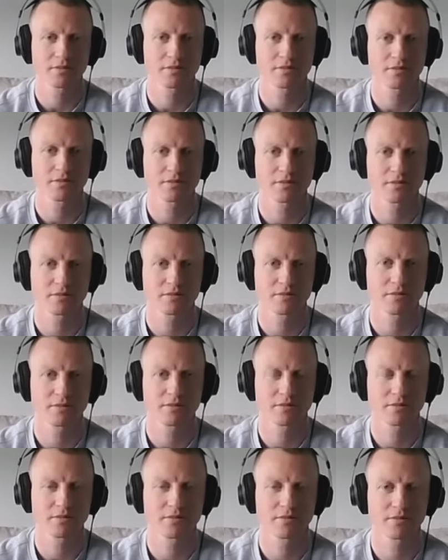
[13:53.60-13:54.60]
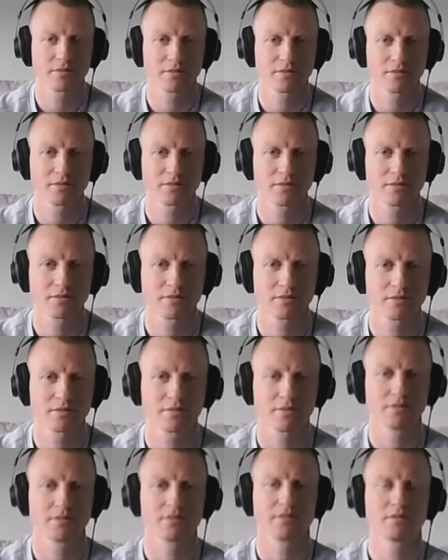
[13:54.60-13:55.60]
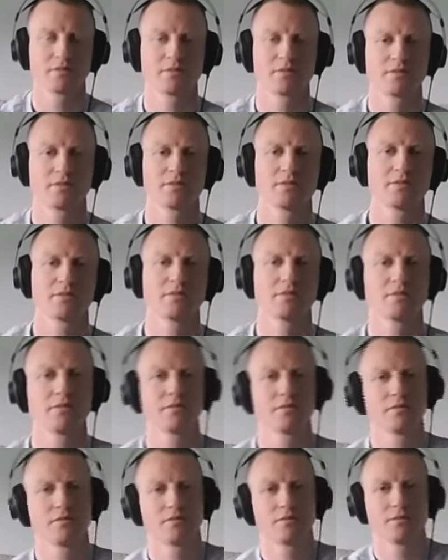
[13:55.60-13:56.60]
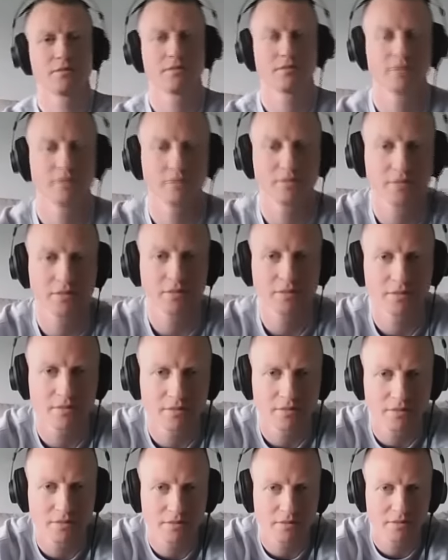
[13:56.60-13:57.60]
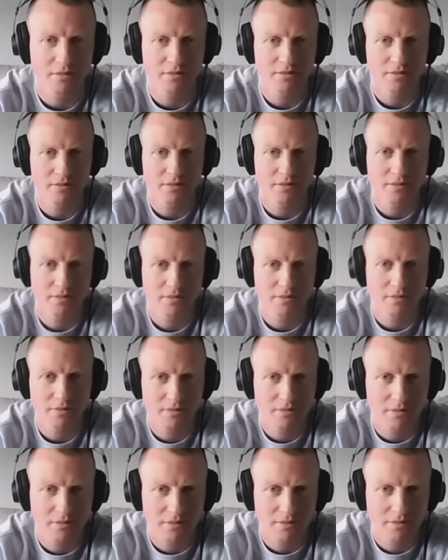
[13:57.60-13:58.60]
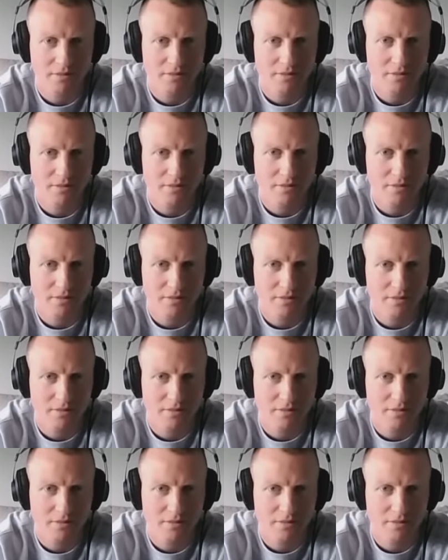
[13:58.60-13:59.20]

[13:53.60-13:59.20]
The person shown says nothing.